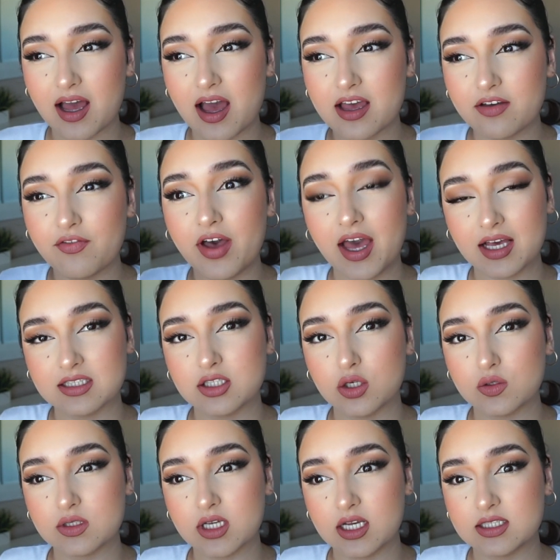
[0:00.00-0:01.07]
Yvette
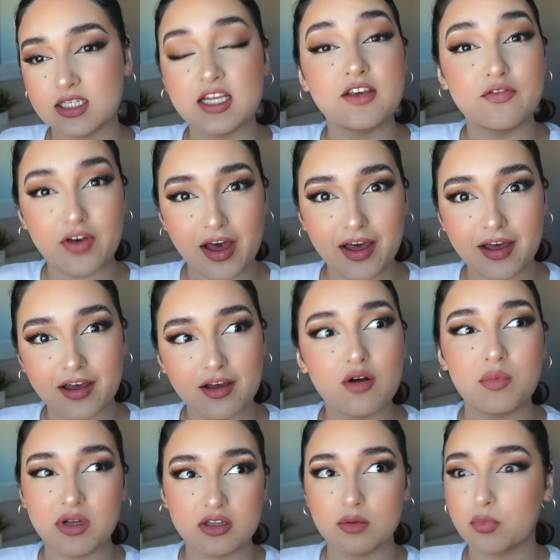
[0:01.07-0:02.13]
XO's cousin, Yvette, oh
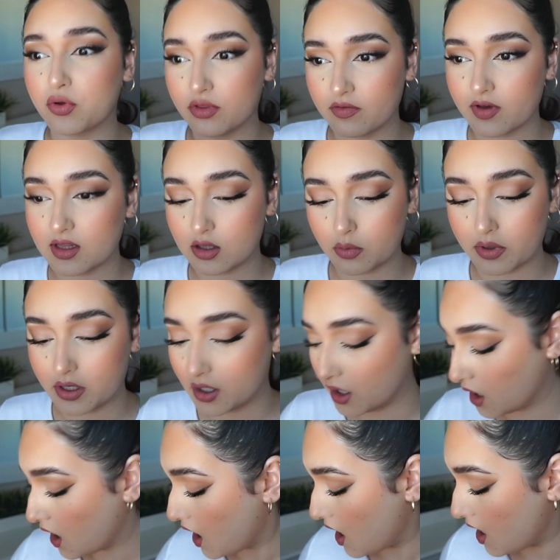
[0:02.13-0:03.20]
my god, they're both Yvette, no wonder,
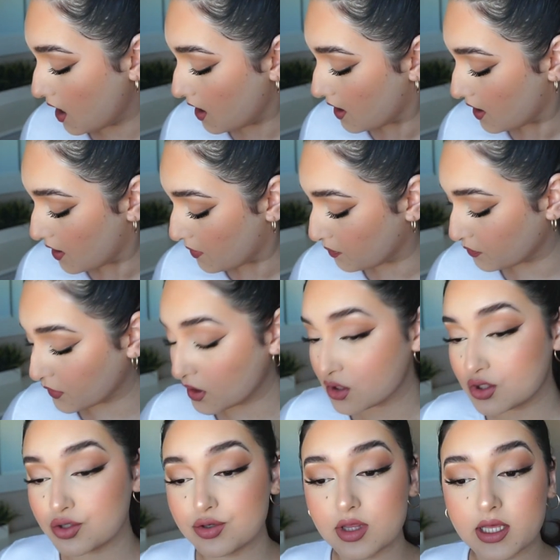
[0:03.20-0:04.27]

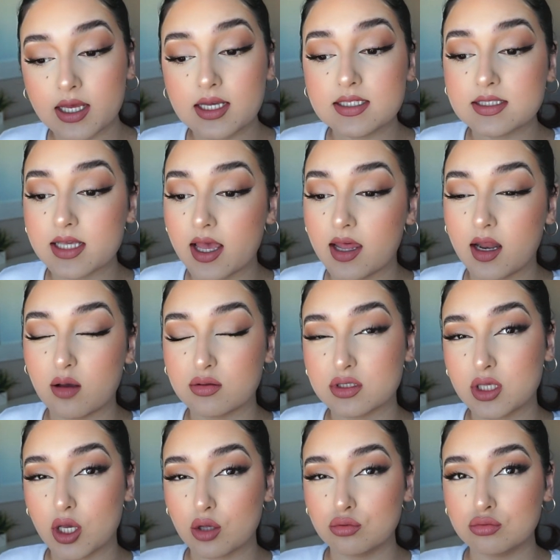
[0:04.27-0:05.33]
do this, and I was
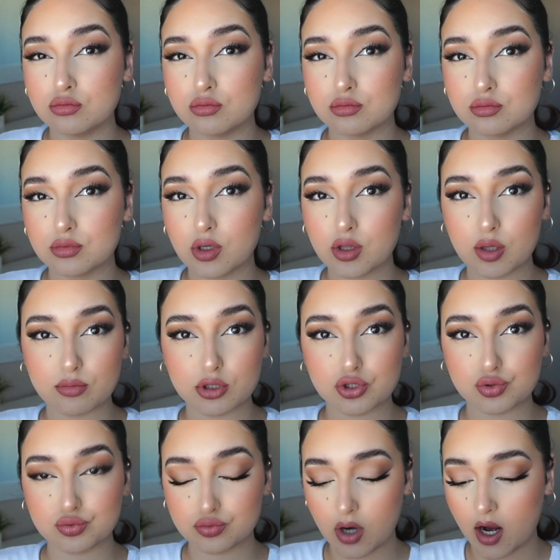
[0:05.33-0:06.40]
like, let me
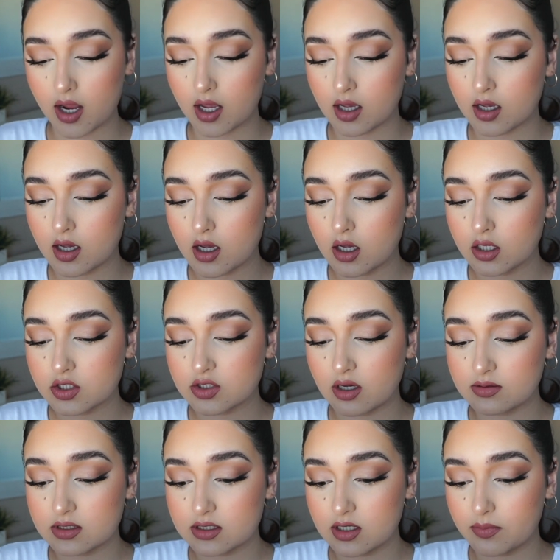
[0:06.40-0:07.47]
try it. So I'm
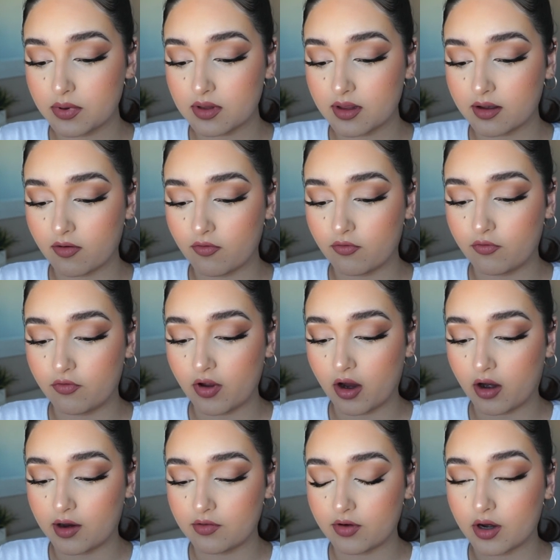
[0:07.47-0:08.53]
just gonna put like
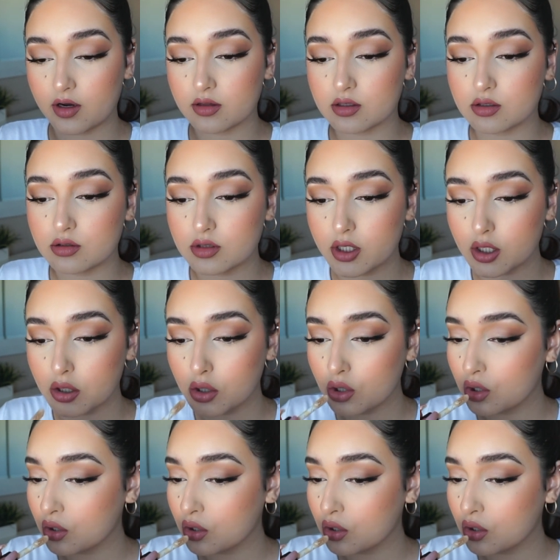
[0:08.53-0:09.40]
very little, like